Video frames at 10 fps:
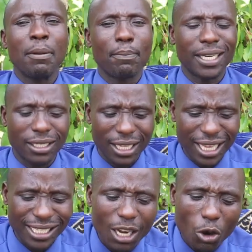But
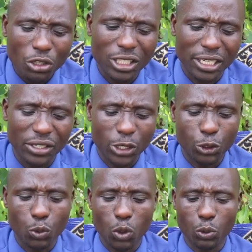there is a context
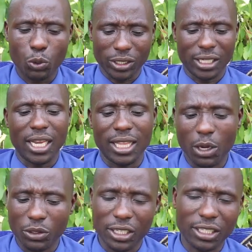into what we were saying. That
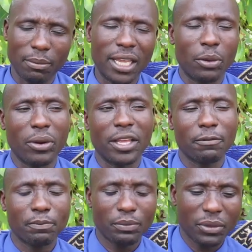was just a by the way.
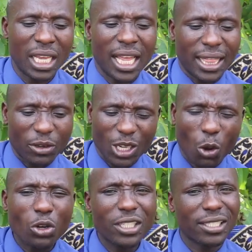There's a
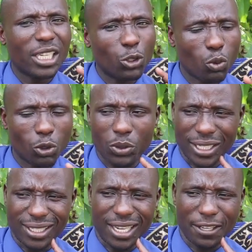context into what we are
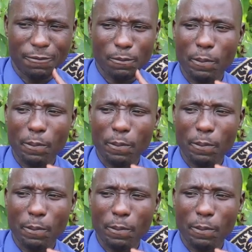saying.